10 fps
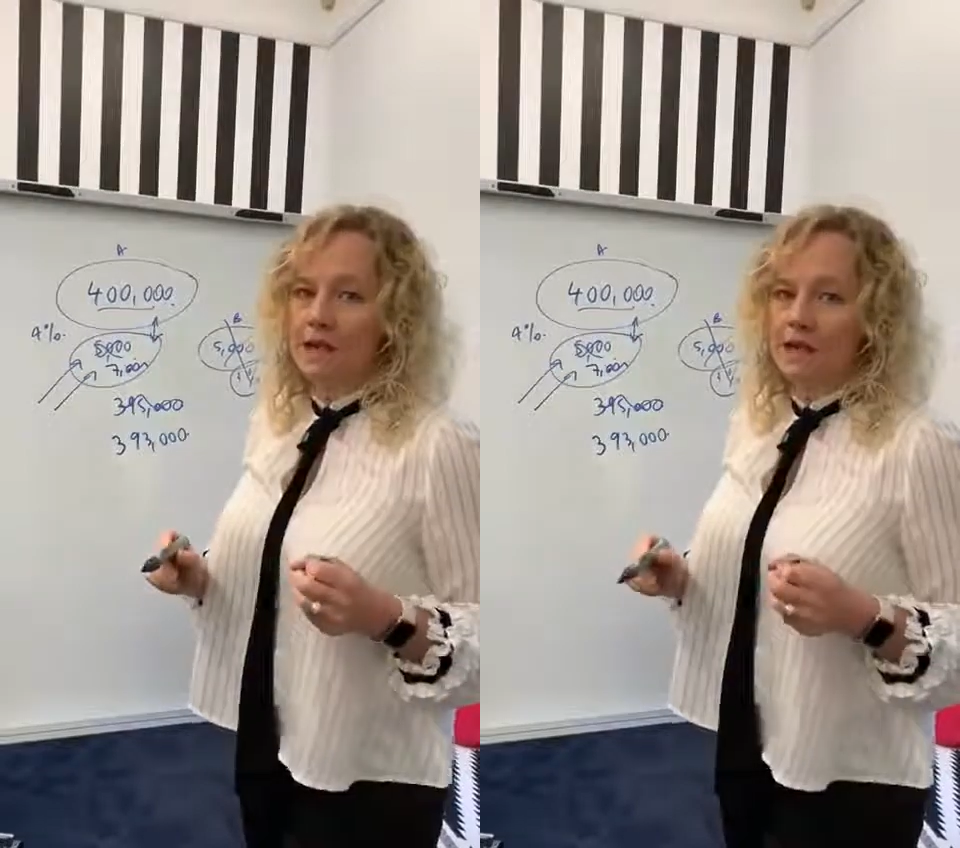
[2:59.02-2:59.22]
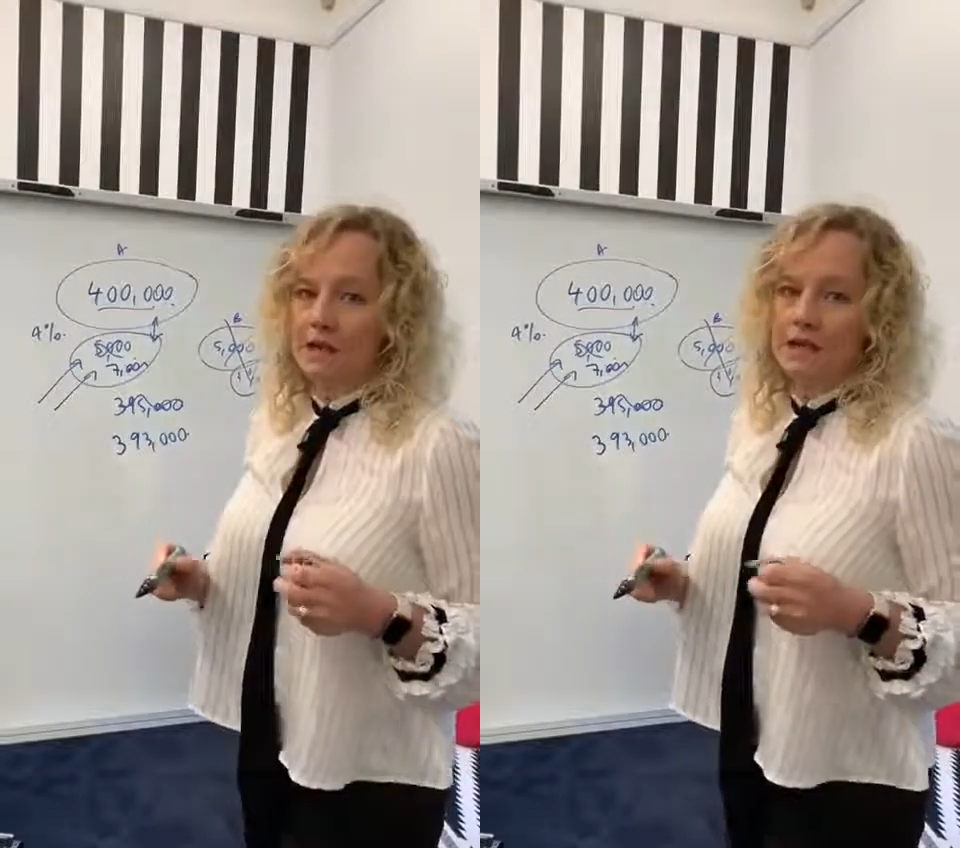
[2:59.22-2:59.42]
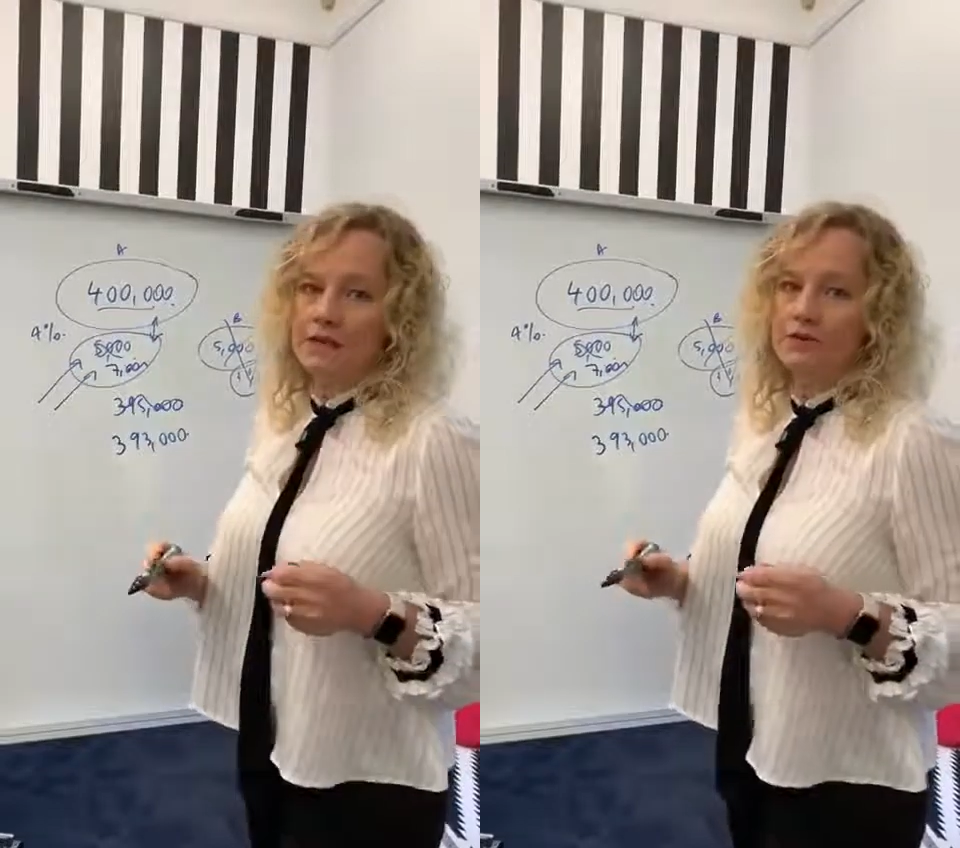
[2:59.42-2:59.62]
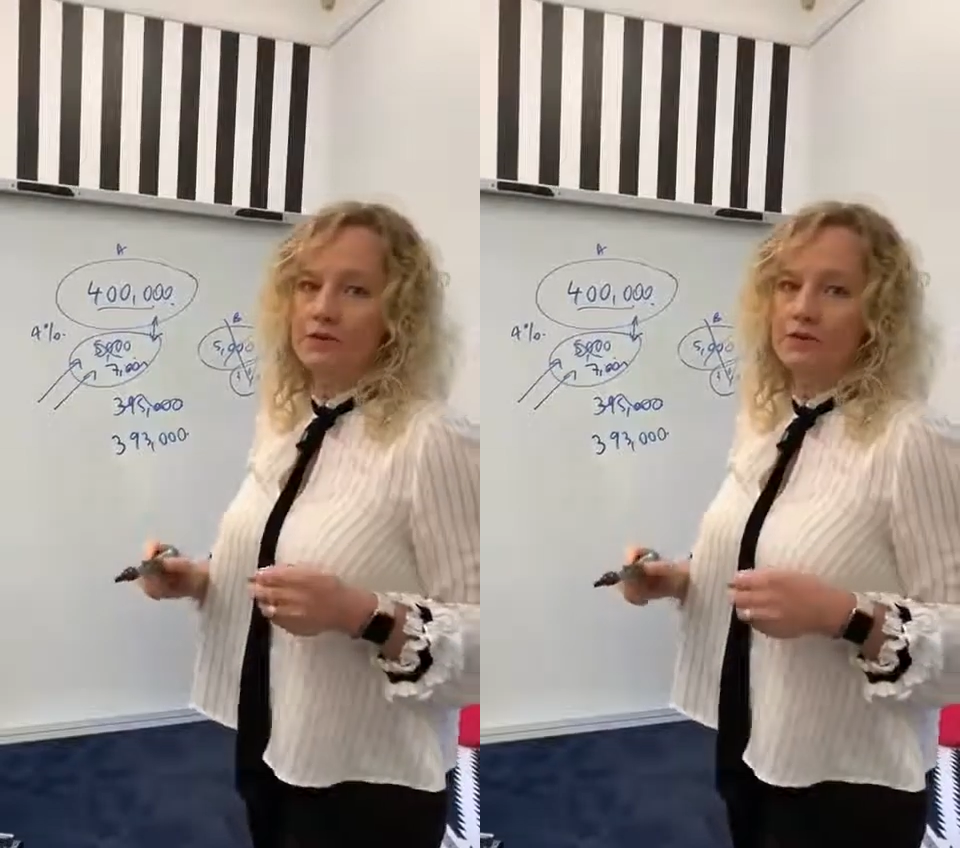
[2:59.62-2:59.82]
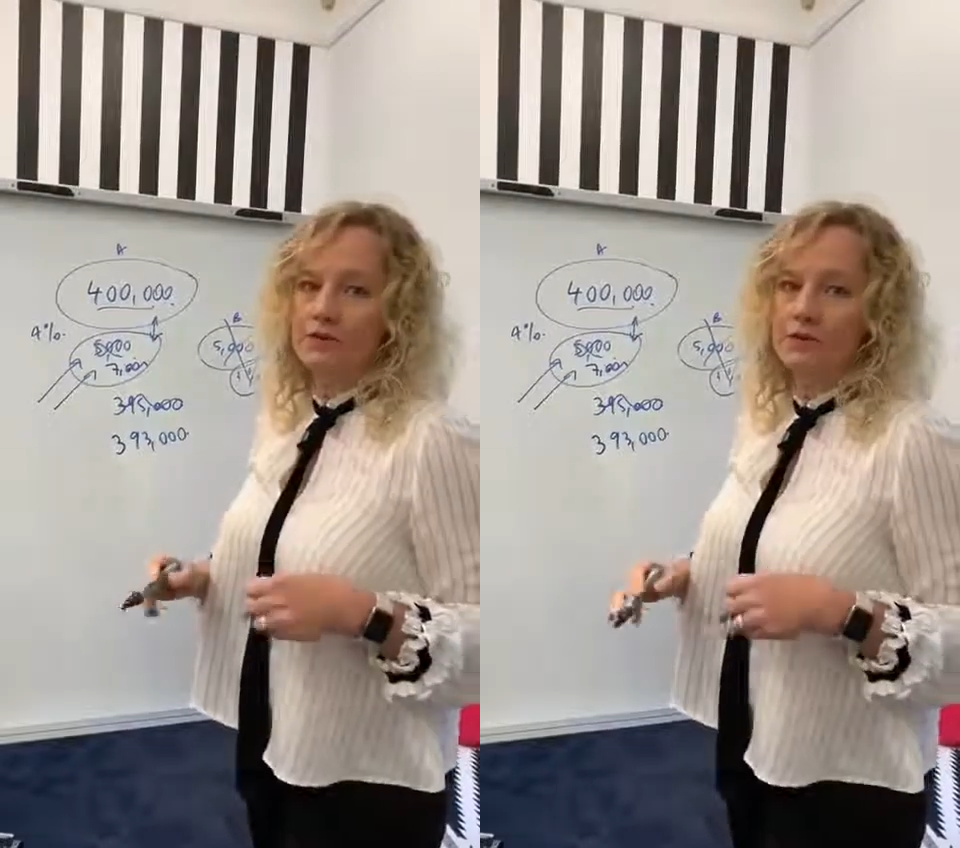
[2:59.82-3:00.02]
matter
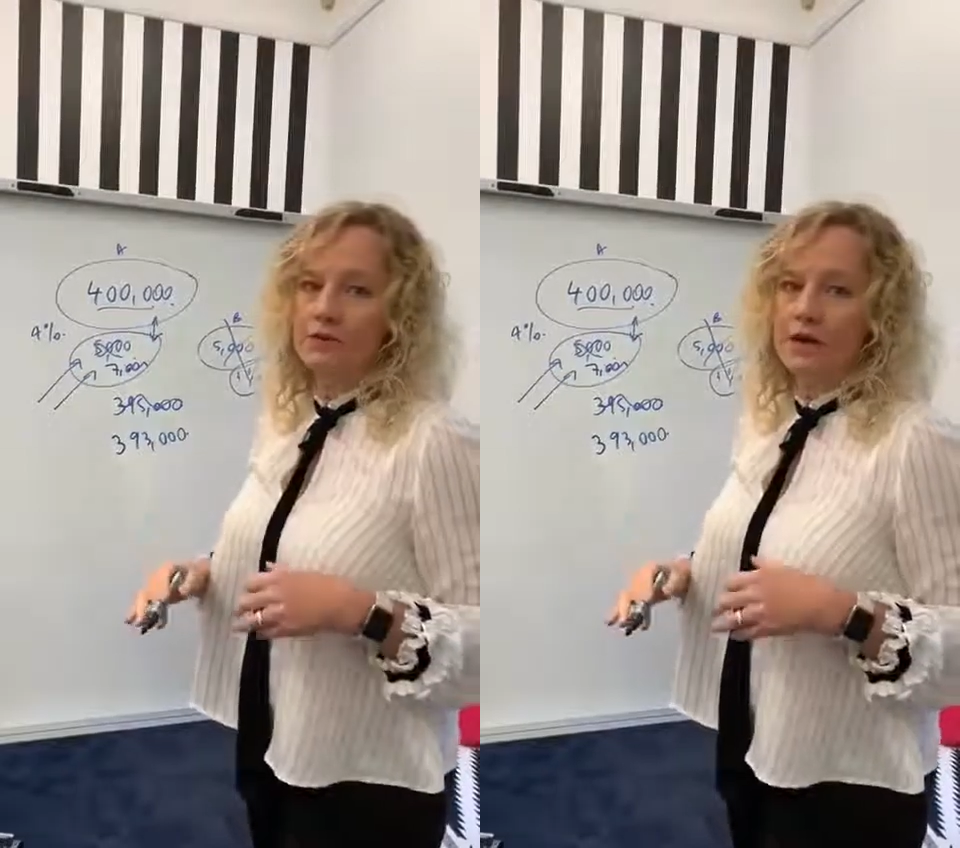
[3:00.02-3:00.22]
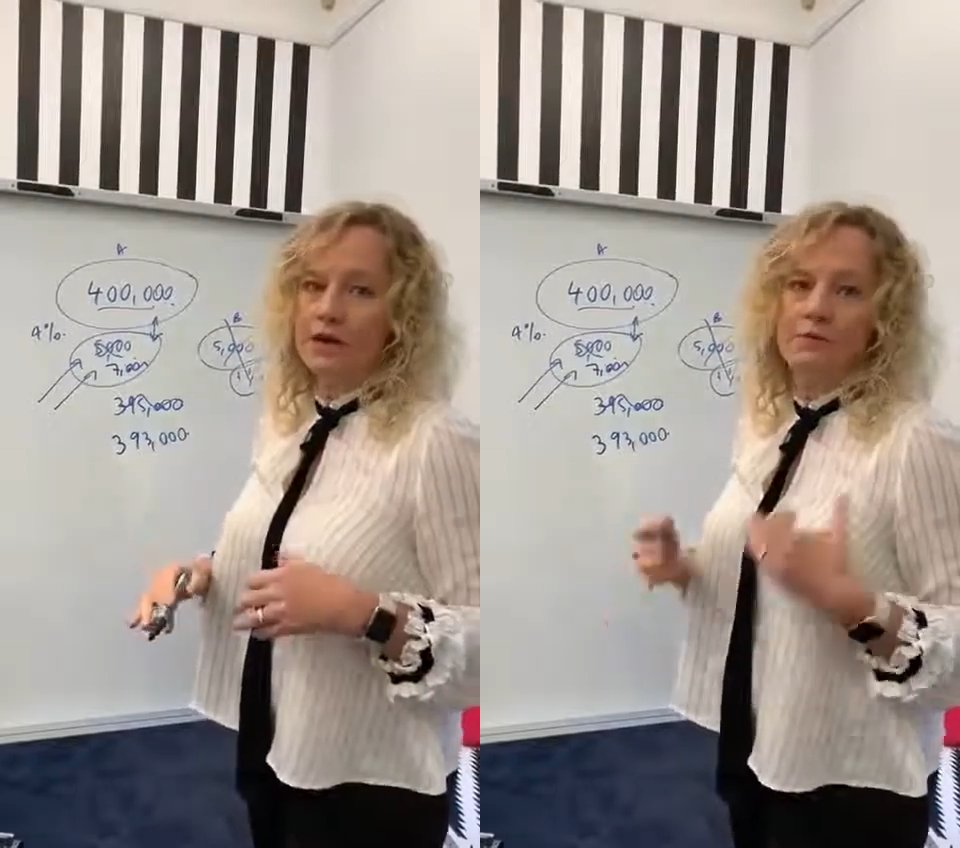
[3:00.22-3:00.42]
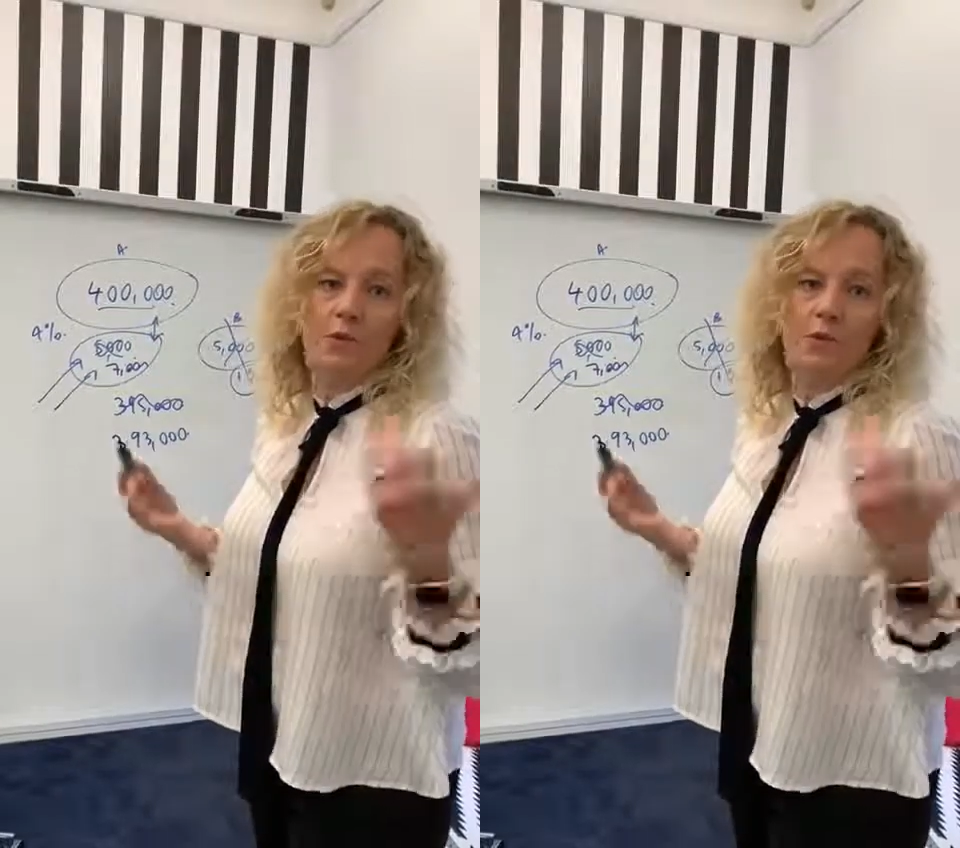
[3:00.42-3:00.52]
if your